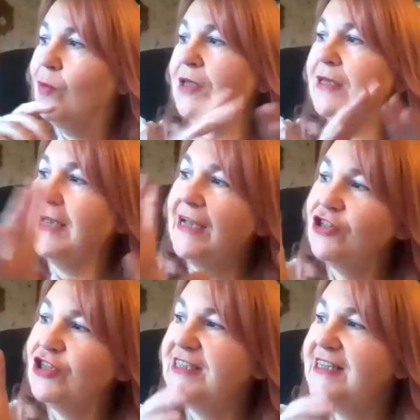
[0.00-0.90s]
one of the
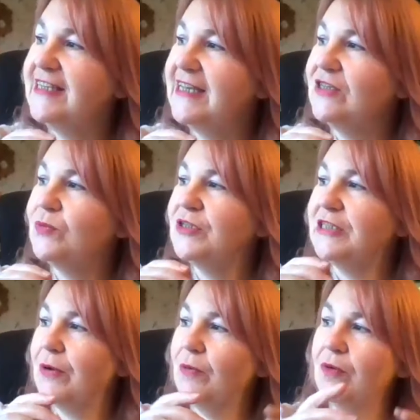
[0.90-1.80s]
interesting things was,
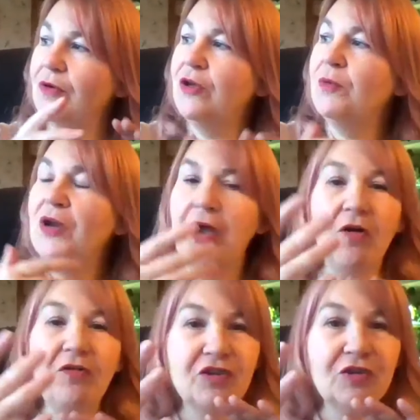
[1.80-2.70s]
like, what you and I
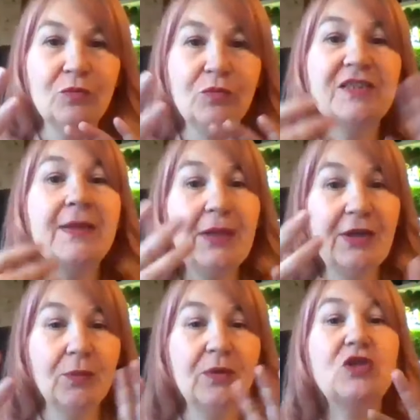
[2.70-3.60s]
often, we're
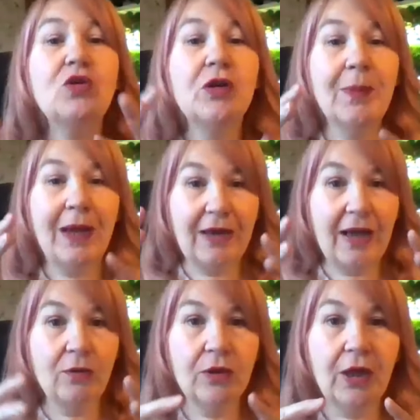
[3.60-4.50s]
similar, that we talk about
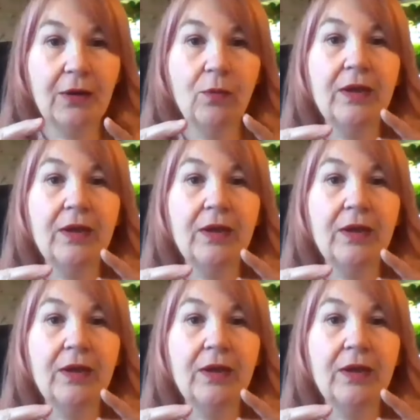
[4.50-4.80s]
how, like,